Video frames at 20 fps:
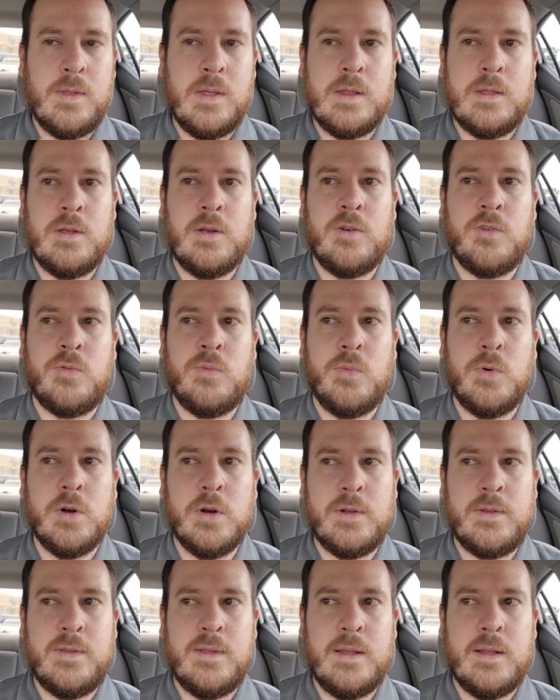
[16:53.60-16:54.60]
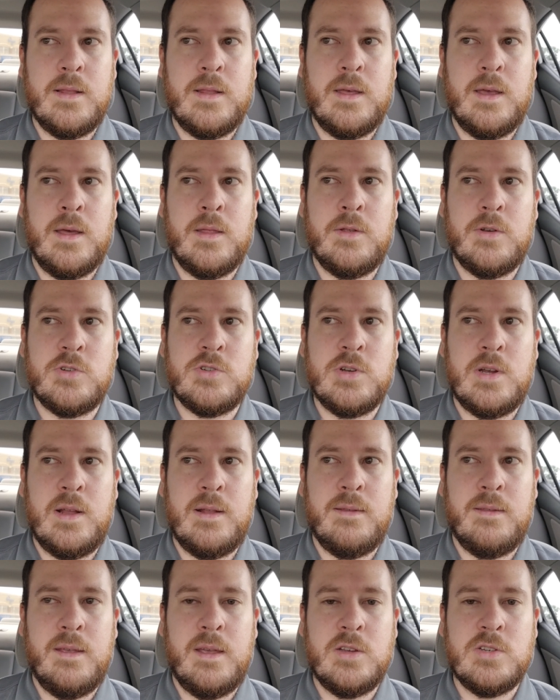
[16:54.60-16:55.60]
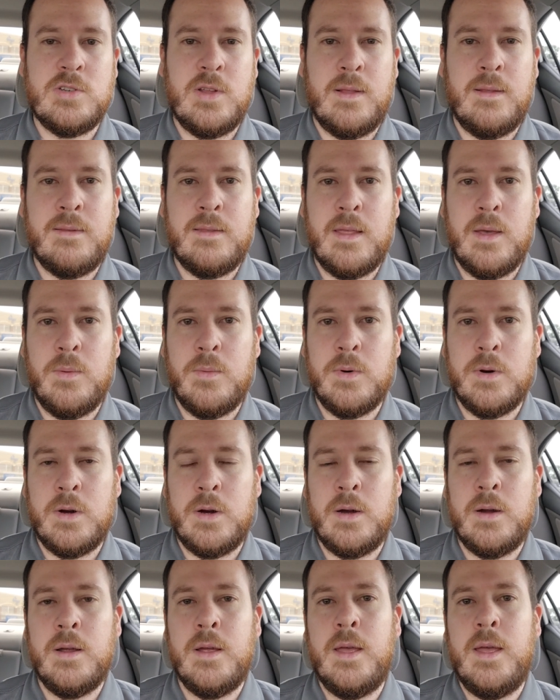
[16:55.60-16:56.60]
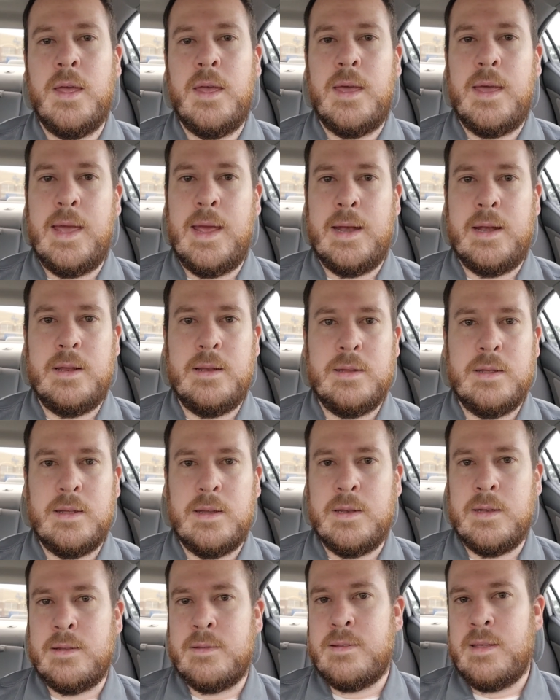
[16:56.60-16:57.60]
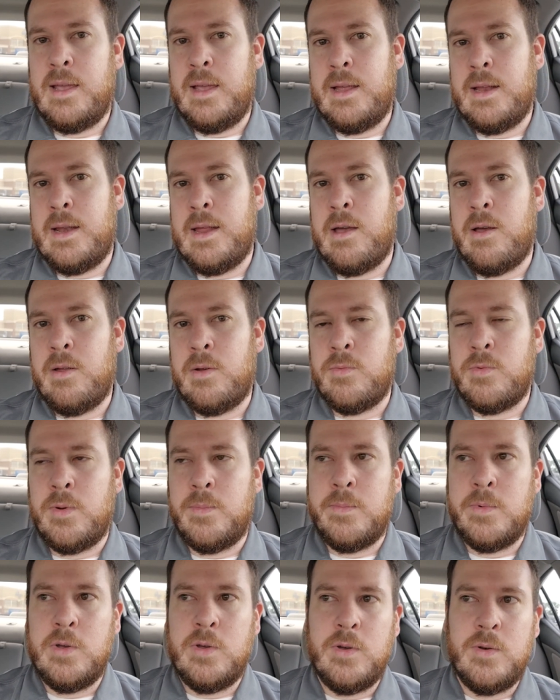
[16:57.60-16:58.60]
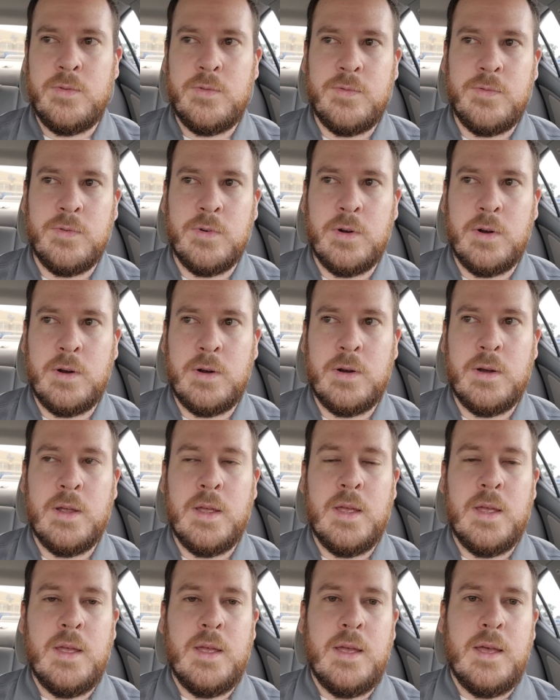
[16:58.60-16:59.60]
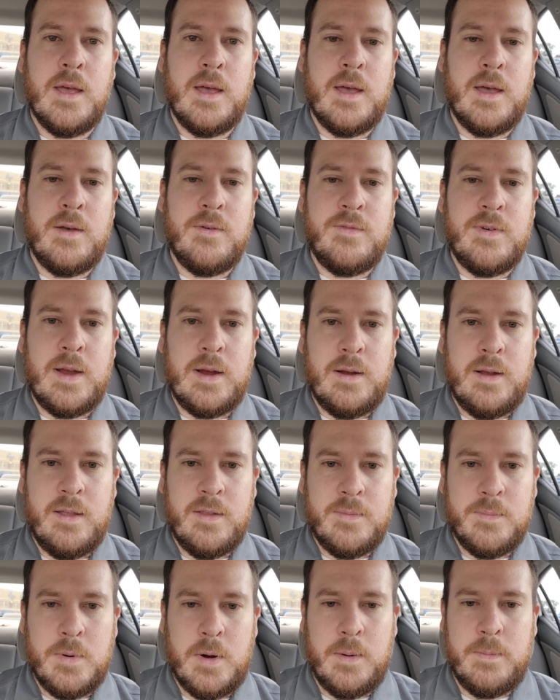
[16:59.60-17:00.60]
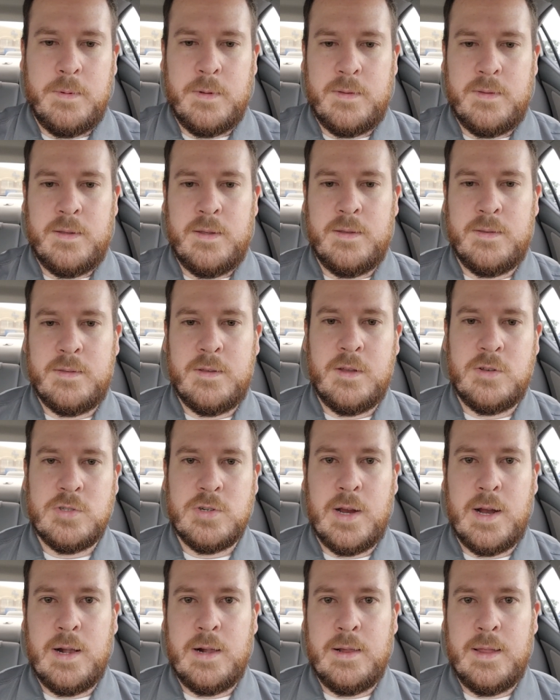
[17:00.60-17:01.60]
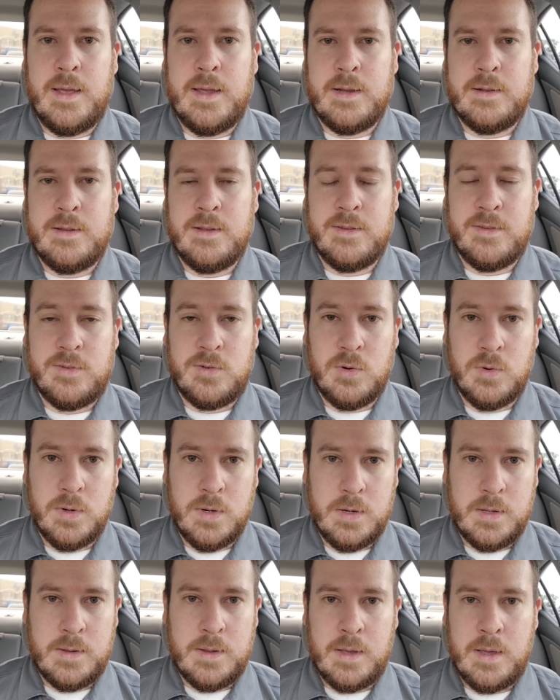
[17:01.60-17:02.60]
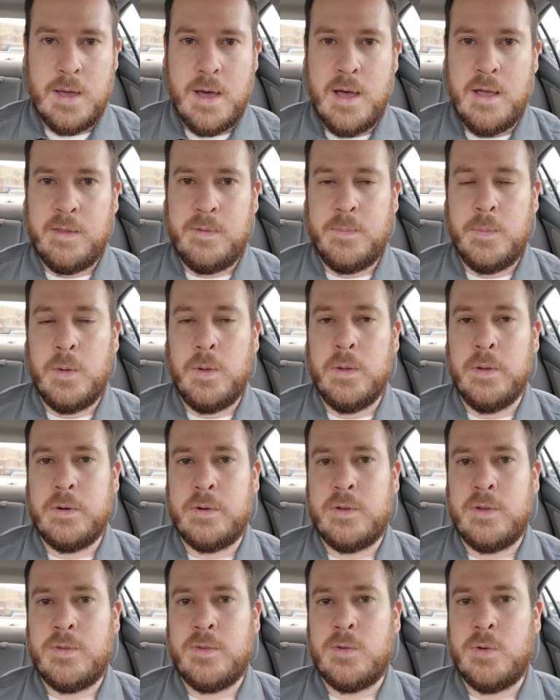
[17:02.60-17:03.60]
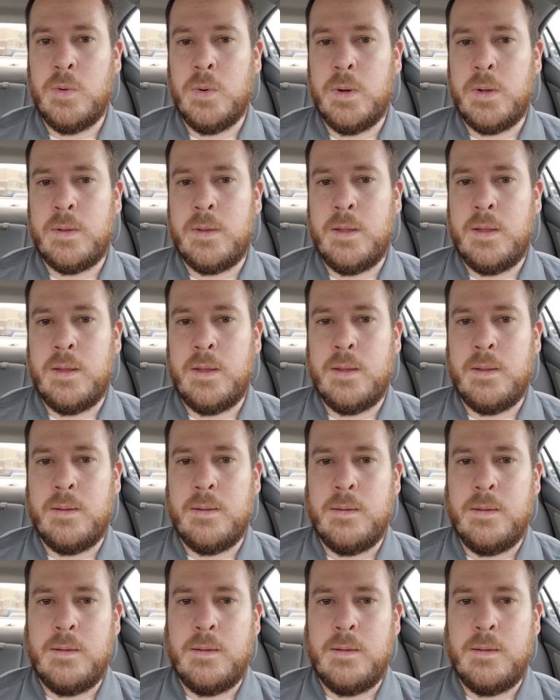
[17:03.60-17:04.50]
there's words in the other translations that were edited and taken out and removed for various purposes to try to distort the gospel or distort the